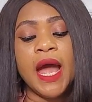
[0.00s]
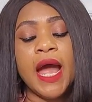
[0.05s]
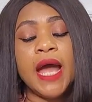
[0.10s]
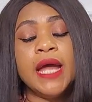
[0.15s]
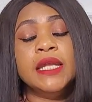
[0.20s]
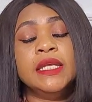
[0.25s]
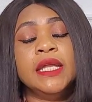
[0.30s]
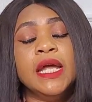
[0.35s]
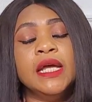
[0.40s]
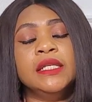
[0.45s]

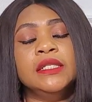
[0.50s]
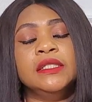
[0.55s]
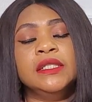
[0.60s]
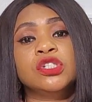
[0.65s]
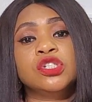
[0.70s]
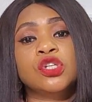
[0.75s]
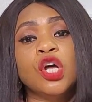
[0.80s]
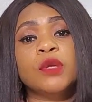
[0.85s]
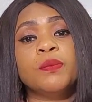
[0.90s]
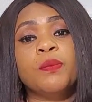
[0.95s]
And then
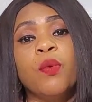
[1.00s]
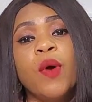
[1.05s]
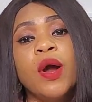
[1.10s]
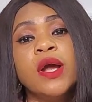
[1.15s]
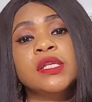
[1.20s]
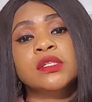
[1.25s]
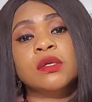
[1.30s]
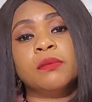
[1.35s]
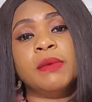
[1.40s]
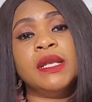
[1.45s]
the third
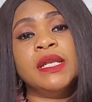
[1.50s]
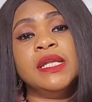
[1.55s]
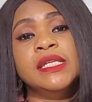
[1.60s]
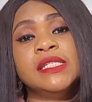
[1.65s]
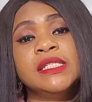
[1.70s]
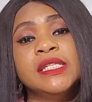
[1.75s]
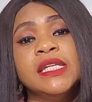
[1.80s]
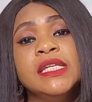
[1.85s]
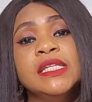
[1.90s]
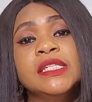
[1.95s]
point on my
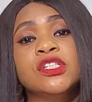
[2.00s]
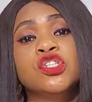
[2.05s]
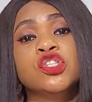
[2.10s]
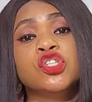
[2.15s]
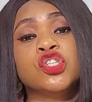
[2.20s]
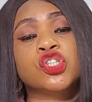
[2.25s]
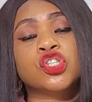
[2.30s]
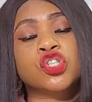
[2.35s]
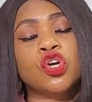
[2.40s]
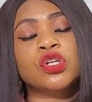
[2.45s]
list is
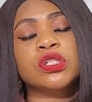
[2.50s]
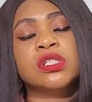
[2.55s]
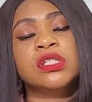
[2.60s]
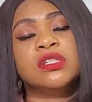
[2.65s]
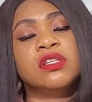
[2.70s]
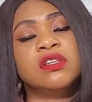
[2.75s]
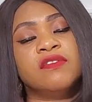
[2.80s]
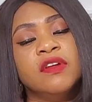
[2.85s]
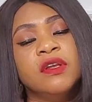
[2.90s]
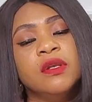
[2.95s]
short
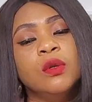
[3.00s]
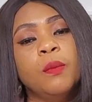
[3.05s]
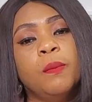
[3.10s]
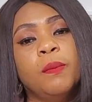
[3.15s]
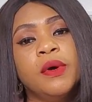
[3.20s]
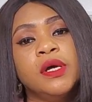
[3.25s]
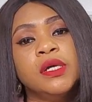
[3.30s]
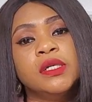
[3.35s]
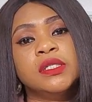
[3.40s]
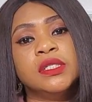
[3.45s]

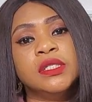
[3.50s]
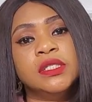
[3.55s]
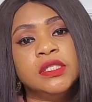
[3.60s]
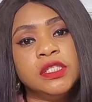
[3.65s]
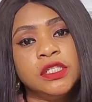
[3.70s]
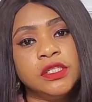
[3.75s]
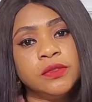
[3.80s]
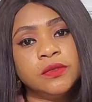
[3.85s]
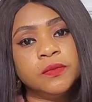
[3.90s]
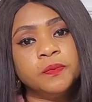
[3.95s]
developers
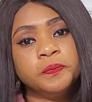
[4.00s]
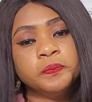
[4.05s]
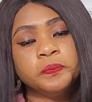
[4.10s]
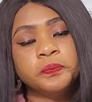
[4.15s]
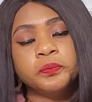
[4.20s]
deal.